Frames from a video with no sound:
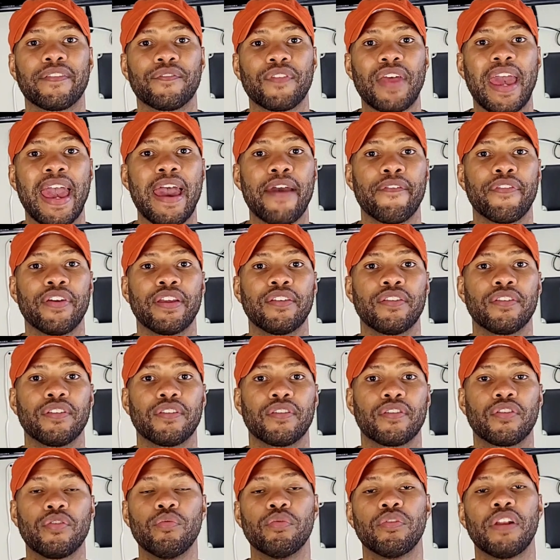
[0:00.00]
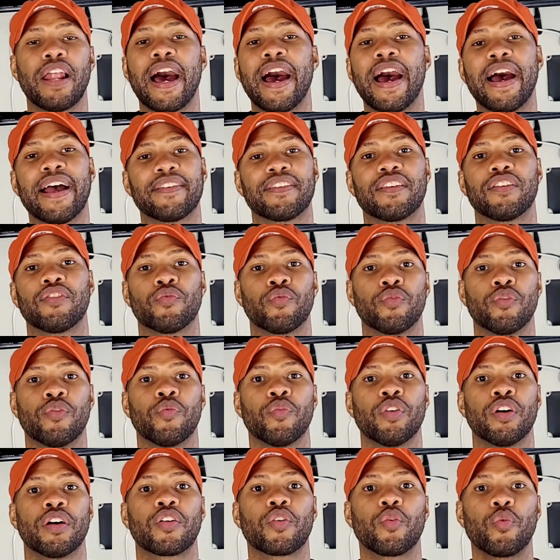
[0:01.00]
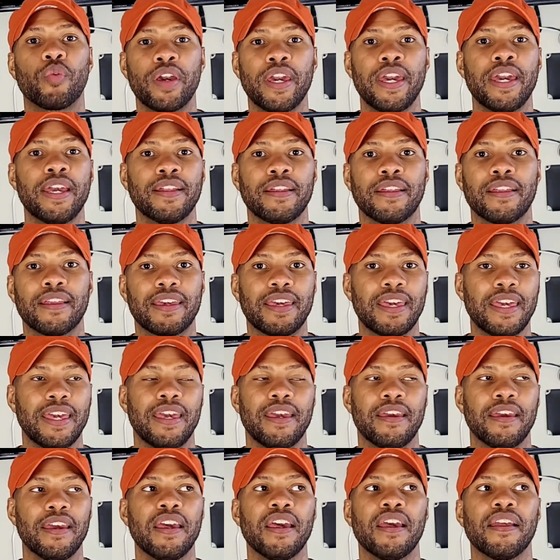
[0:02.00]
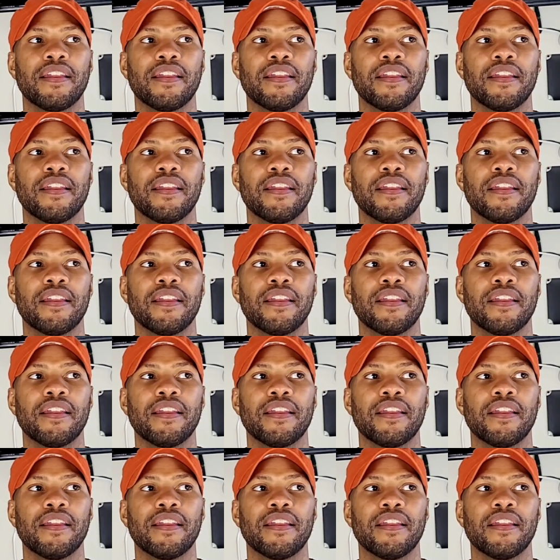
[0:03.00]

having two lions in the room, well, queen and the king.